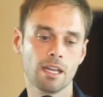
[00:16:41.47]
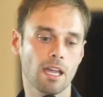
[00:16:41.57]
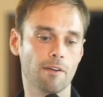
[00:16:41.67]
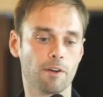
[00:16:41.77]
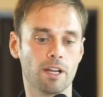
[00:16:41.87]

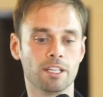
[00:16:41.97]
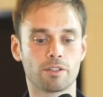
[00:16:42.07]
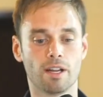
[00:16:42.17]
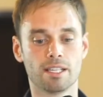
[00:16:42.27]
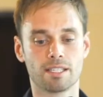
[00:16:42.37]
If you're
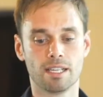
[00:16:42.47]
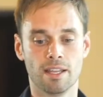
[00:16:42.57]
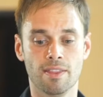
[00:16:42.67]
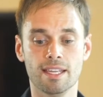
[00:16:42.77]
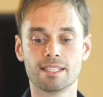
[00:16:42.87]
interested
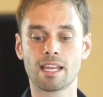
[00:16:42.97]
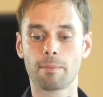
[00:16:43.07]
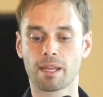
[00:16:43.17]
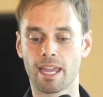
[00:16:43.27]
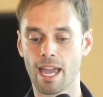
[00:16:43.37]
in this
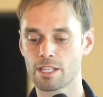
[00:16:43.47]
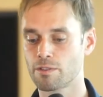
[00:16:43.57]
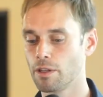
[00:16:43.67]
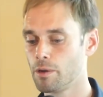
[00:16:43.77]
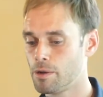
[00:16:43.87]
type of cash
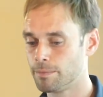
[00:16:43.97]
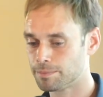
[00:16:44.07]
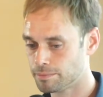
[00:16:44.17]
flow,